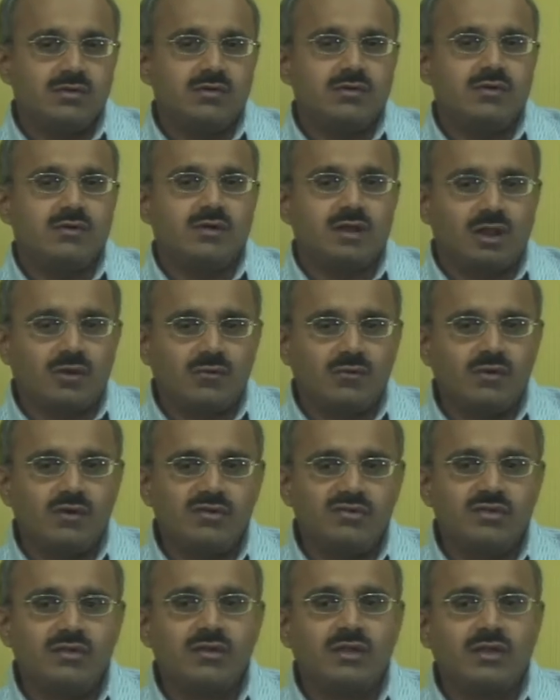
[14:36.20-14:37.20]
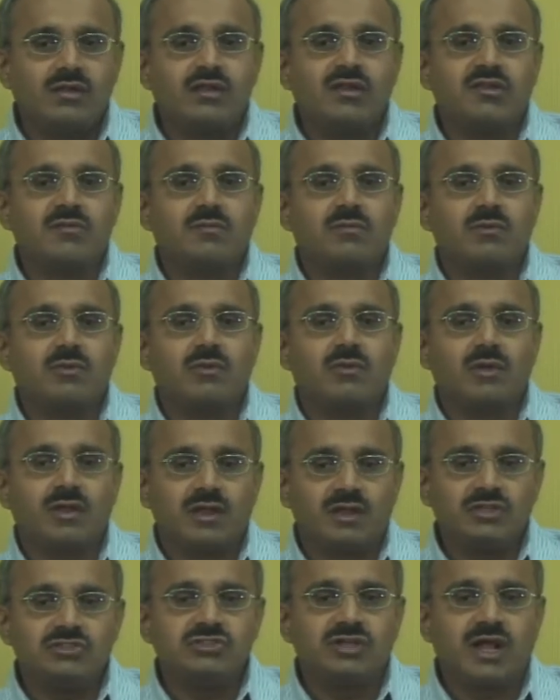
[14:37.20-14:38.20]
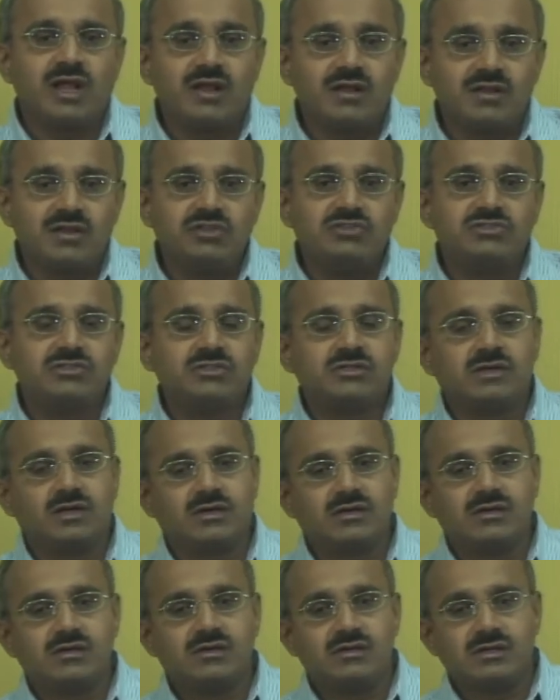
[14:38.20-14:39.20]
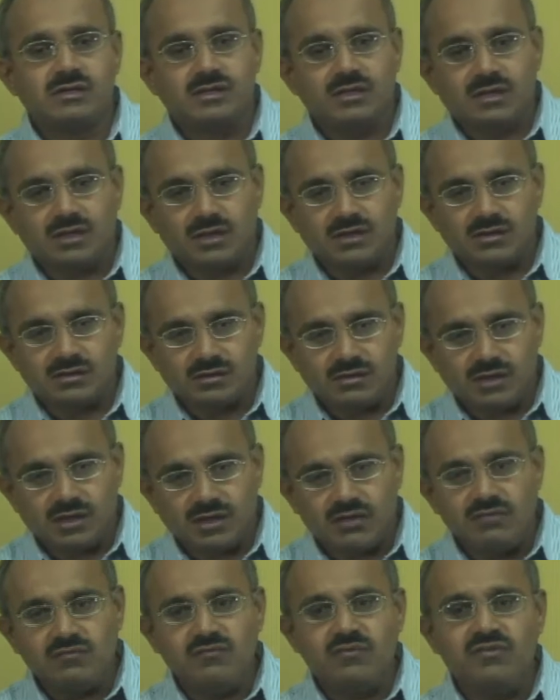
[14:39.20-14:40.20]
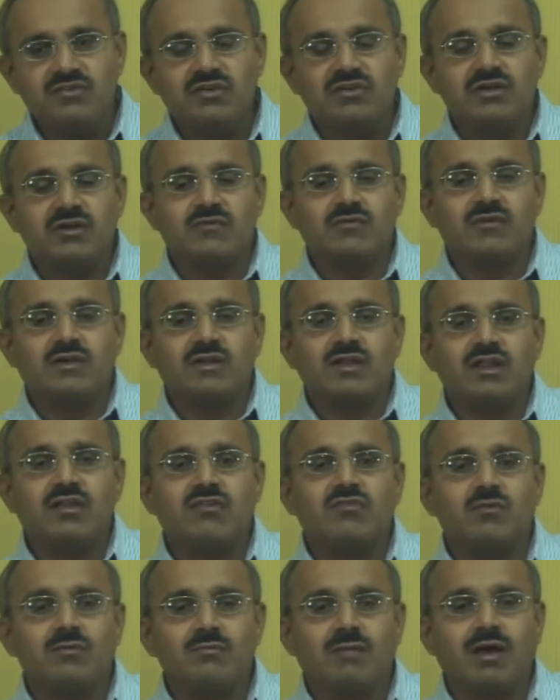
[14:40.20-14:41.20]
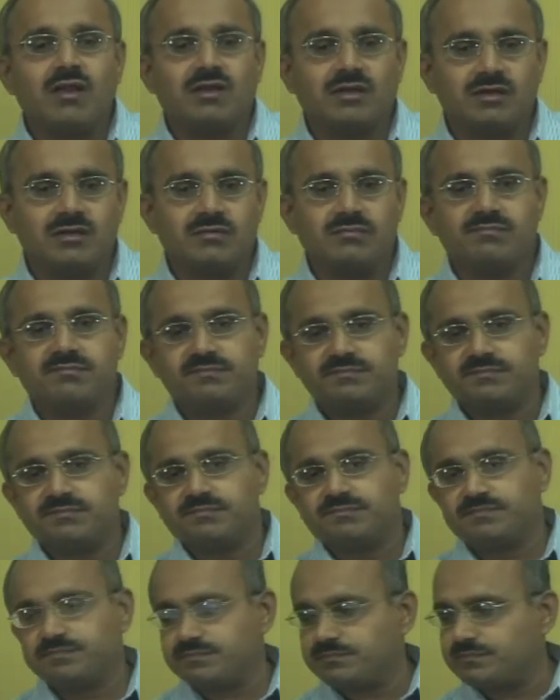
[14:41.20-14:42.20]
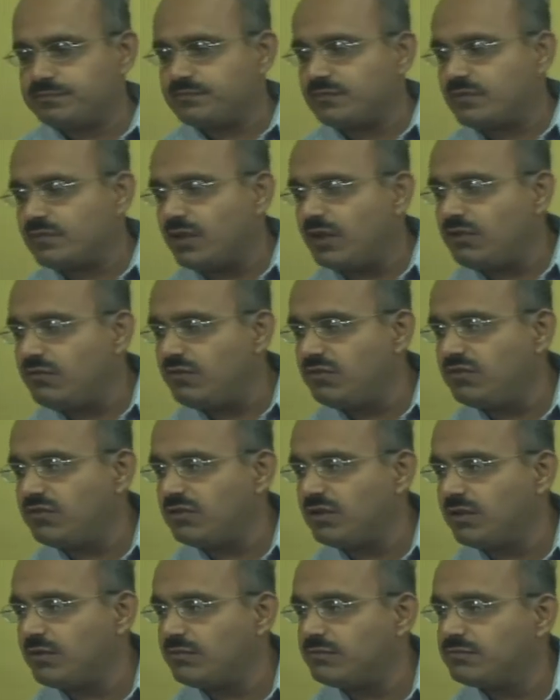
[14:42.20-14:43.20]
traverse an unexplored edge and reach a unvisited vertex, we mark it as visited.